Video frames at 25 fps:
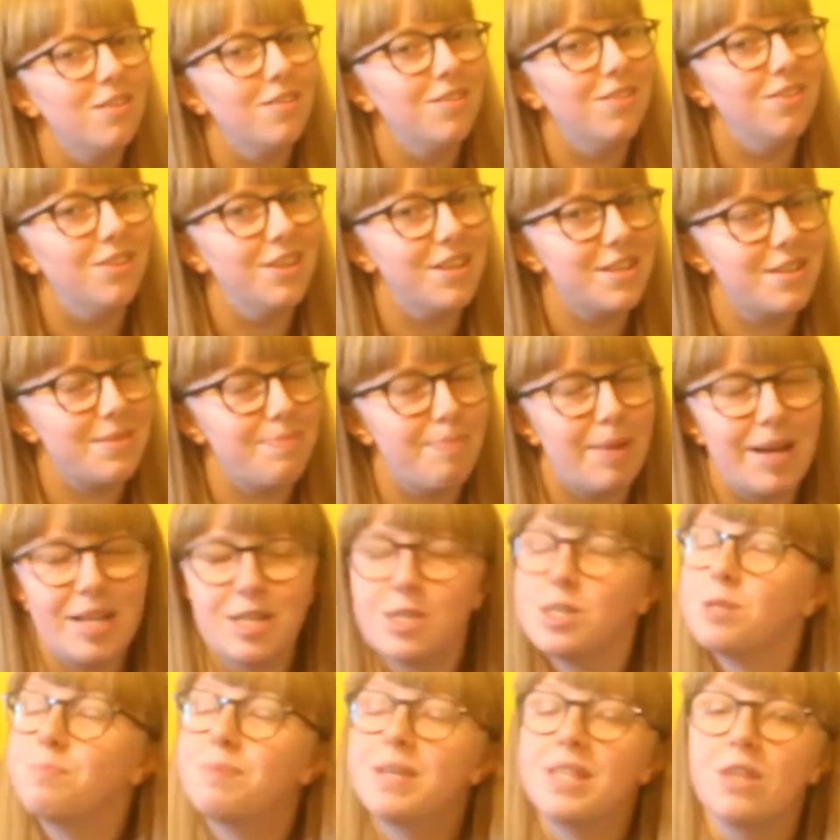this might
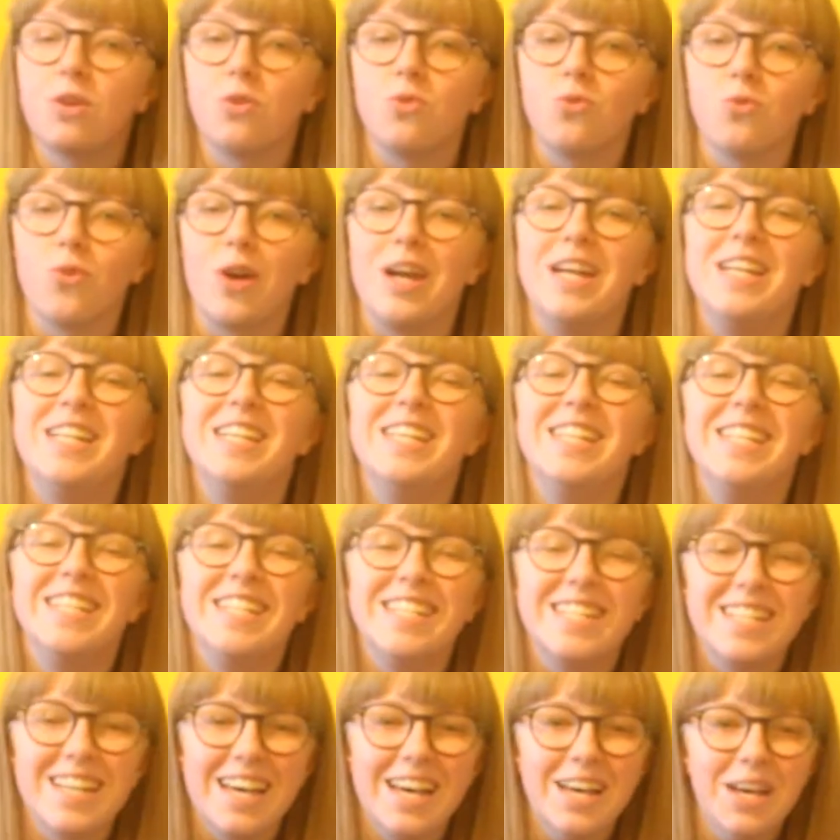just be the
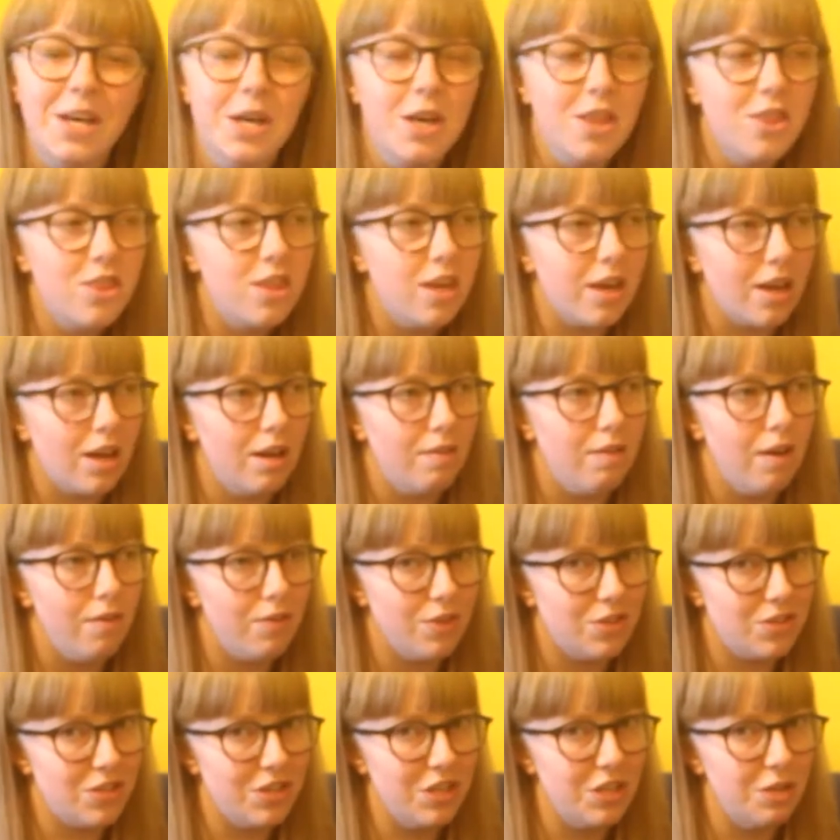greatest thing I've ever
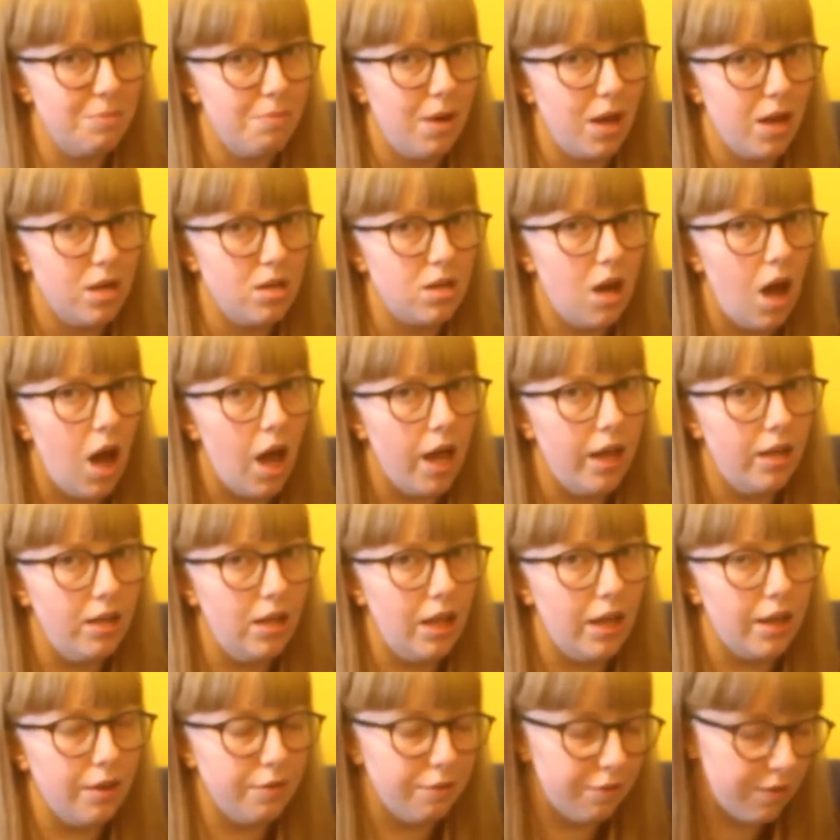seen in my entire
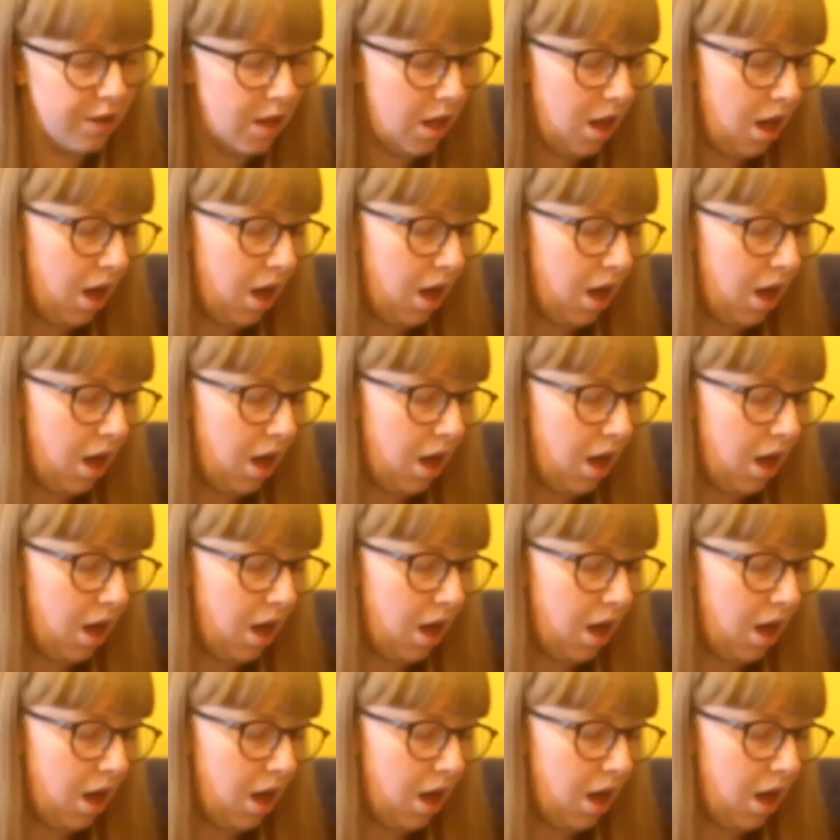life.